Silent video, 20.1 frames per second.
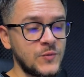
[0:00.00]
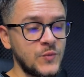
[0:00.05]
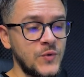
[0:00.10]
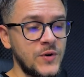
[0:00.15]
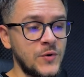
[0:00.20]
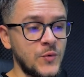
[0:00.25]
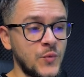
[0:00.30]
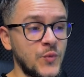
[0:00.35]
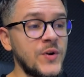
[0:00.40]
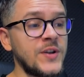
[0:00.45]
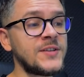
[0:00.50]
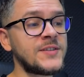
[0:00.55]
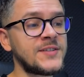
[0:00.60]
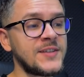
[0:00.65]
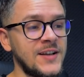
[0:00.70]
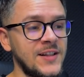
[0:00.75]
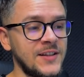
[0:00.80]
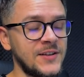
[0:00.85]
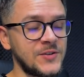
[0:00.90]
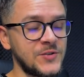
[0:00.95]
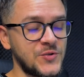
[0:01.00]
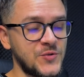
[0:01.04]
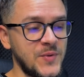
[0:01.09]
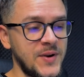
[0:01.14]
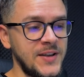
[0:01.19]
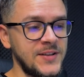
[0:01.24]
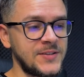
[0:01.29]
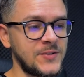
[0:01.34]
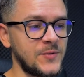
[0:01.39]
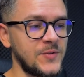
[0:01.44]
We're resellers,
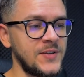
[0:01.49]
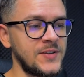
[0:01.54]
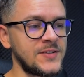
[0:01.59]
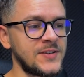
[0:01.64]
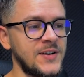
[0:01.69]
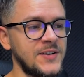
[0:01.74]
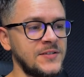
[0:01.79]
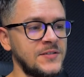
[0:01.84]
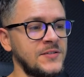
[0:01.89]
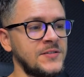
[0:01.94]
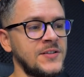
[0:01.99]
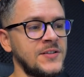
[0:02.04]
right? So these guys are